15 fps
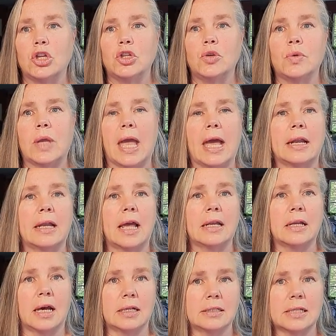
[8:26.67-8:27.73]
you get
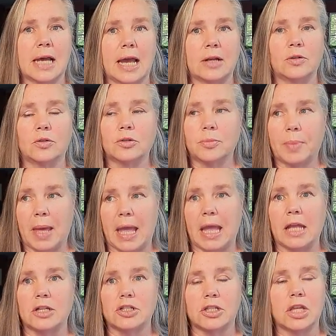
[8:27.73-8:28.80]
an untitled
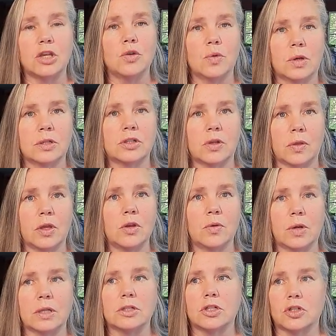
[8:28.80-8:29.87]
page so that you
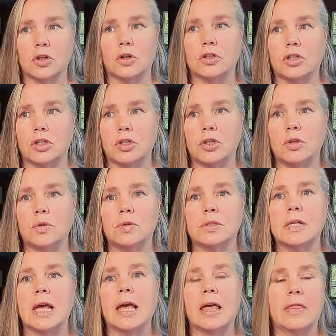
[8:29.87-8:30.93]
can start to use
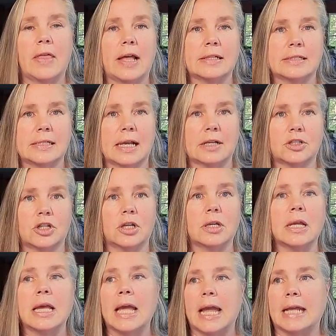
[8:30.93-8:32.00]
that section.
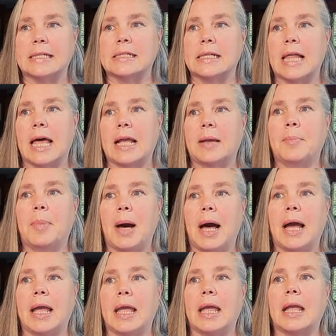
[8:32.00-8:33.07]
It's like
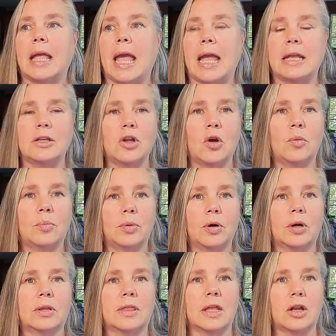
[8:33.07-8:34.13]
buying a
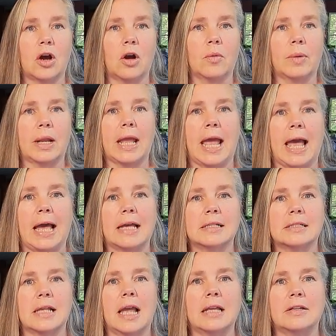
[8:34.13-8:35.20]
notebook that already
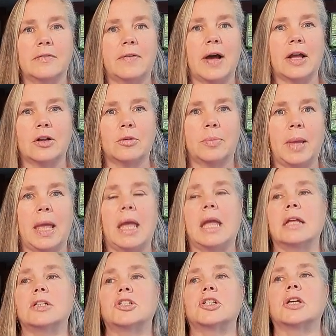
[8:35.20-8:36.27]
has a divider
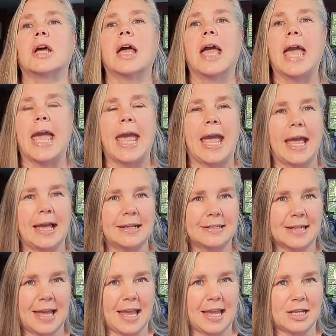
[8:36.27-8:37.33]
page and
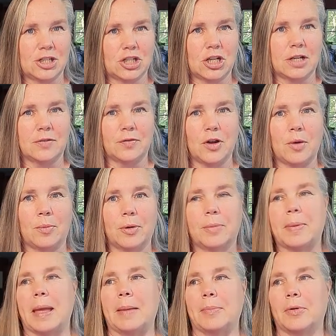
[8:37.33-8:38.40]
a sheet of notebook
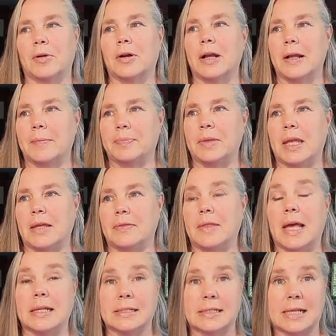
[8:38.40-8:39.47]
paper in
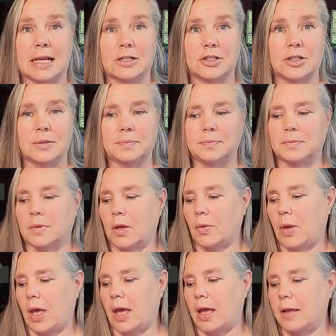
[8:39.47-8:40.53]
that section.
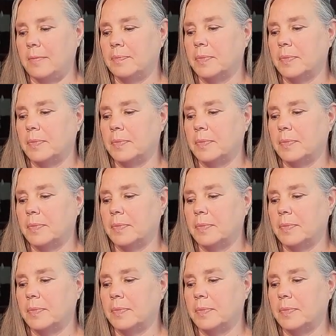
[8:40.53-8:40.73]
Okay.